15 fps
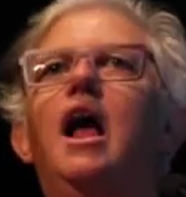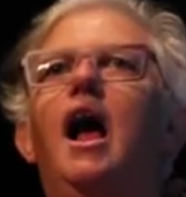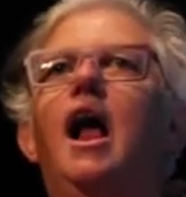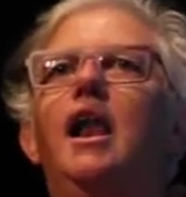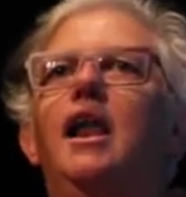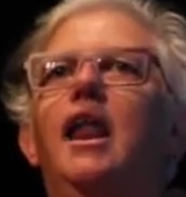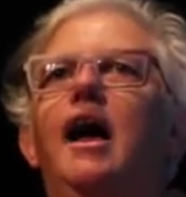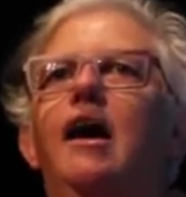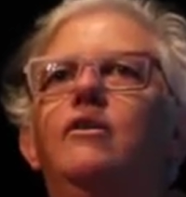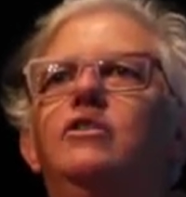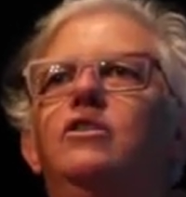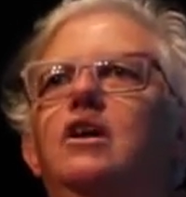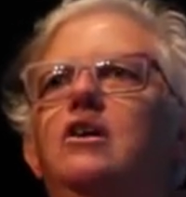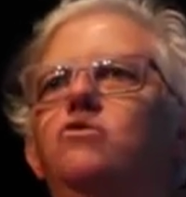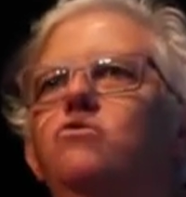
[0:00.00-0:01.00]
allowing
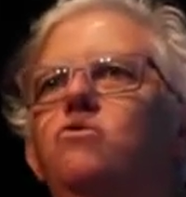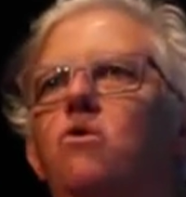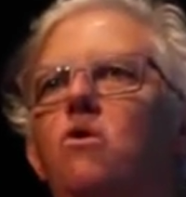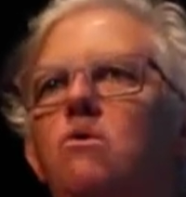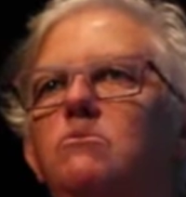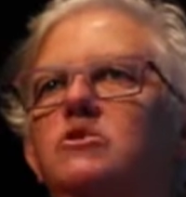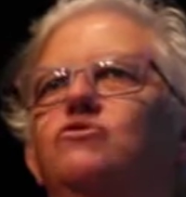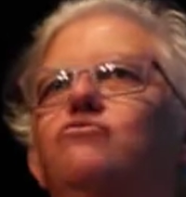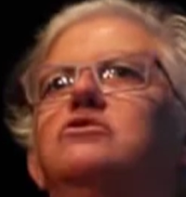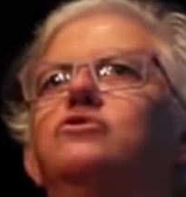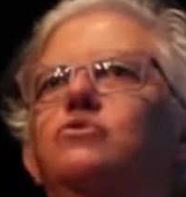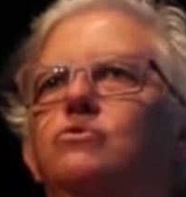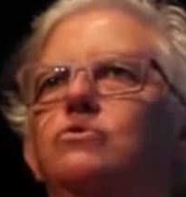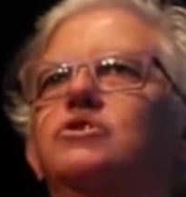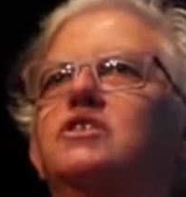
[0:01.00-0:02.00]
the enormous
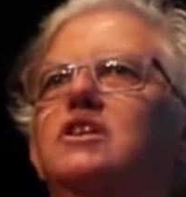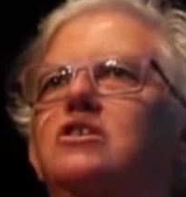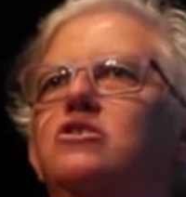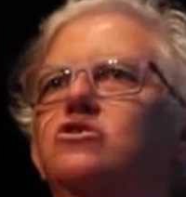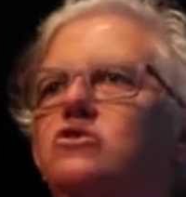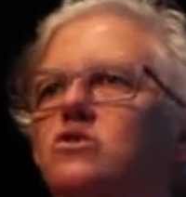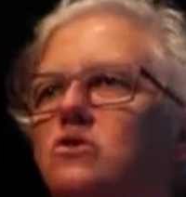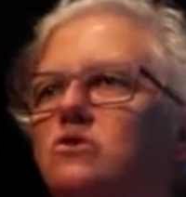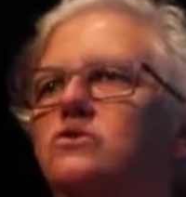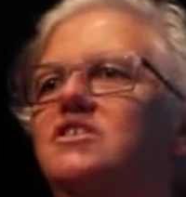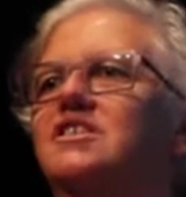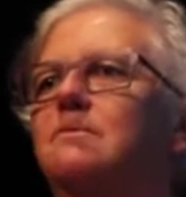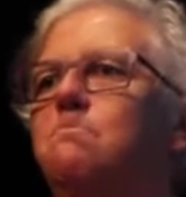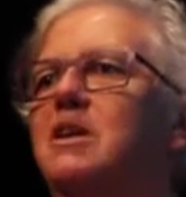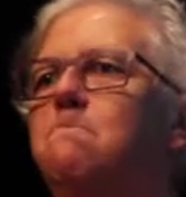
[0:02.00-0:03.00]
resource that it
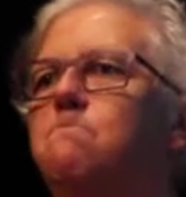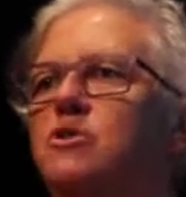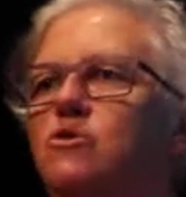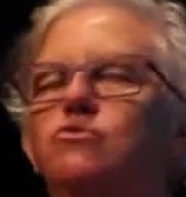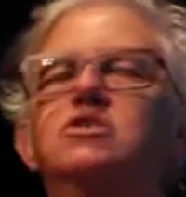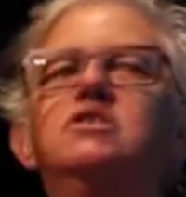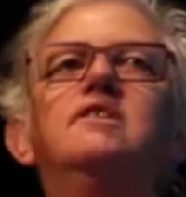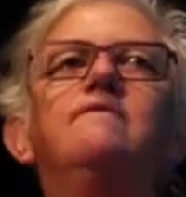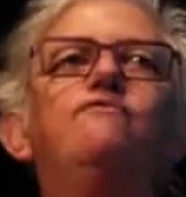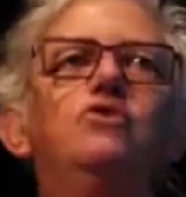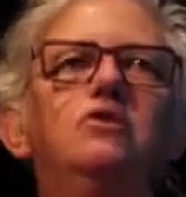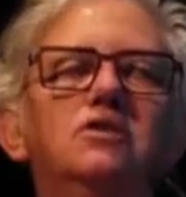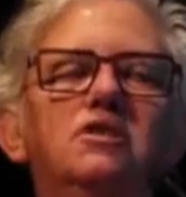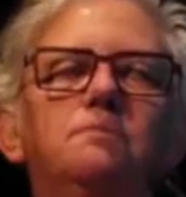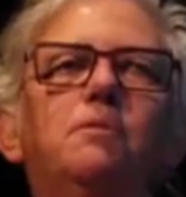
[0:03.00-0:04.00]
used to be built in the
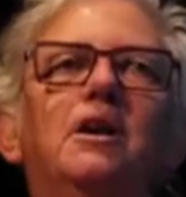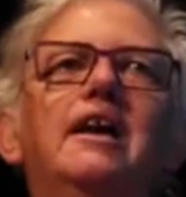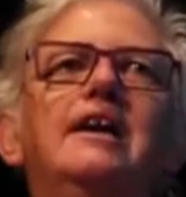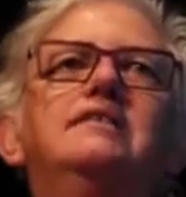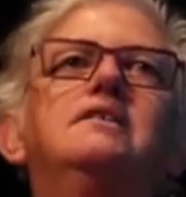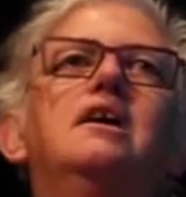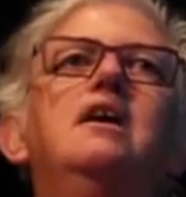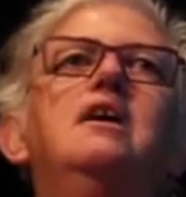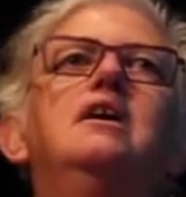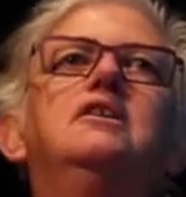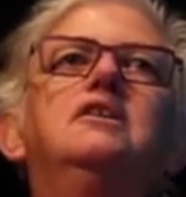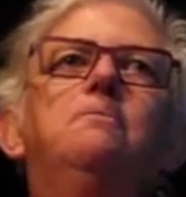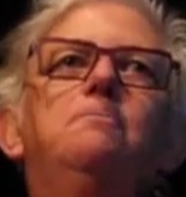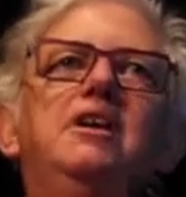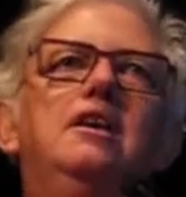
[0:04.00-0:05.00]
first place
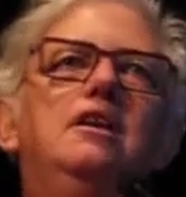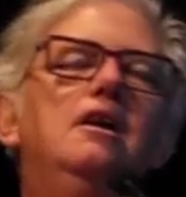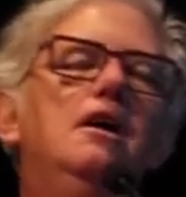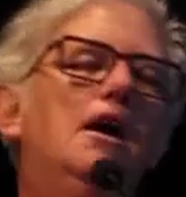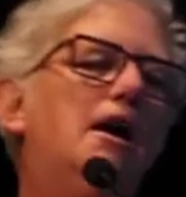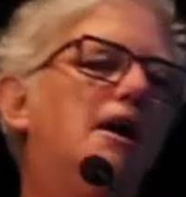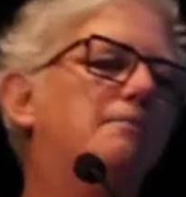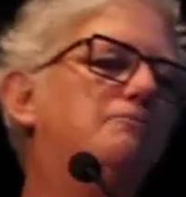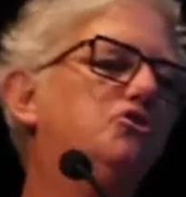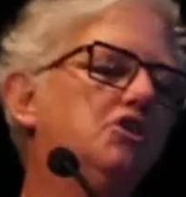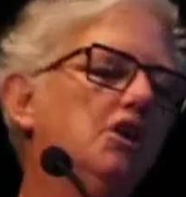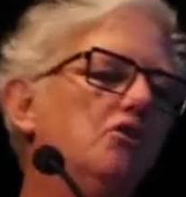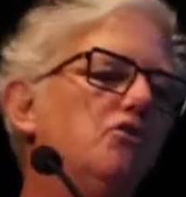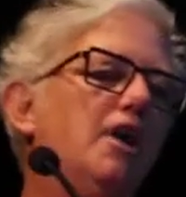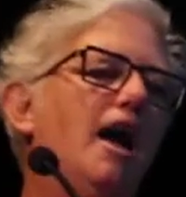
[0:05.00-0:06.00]
to be
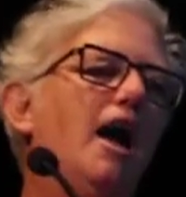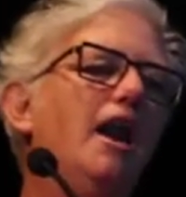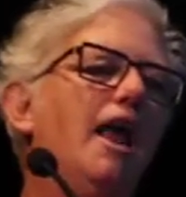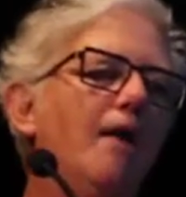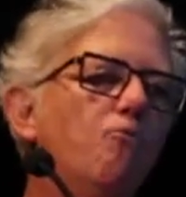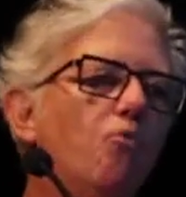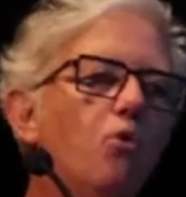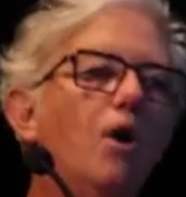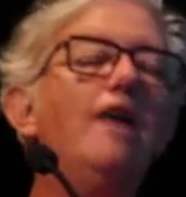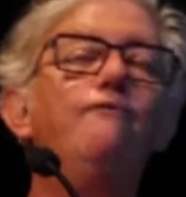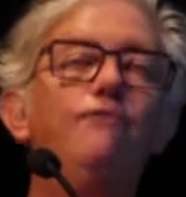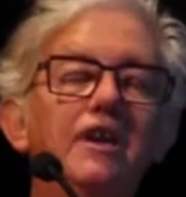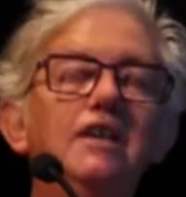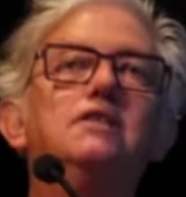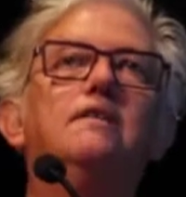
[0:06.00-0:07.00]
shelled out and
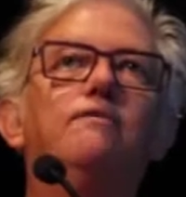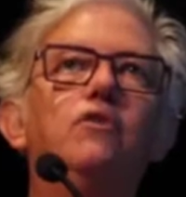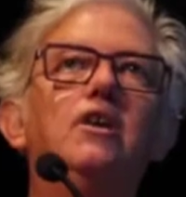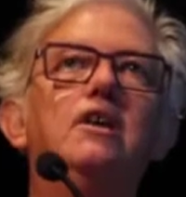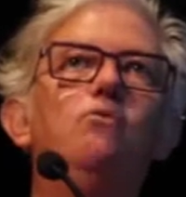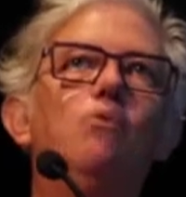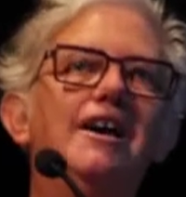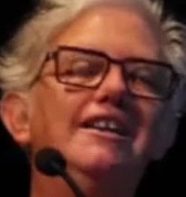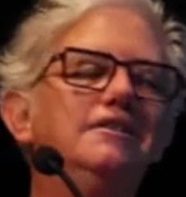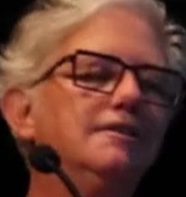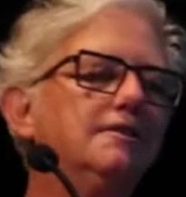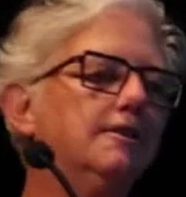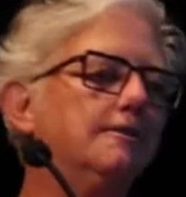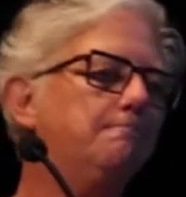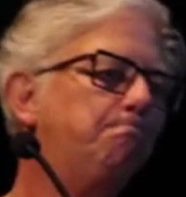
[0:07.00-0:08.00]
effectively
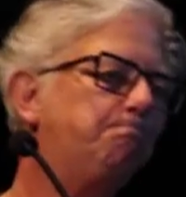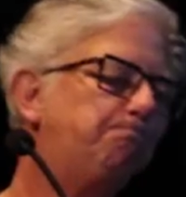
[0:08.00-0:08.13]
wasted.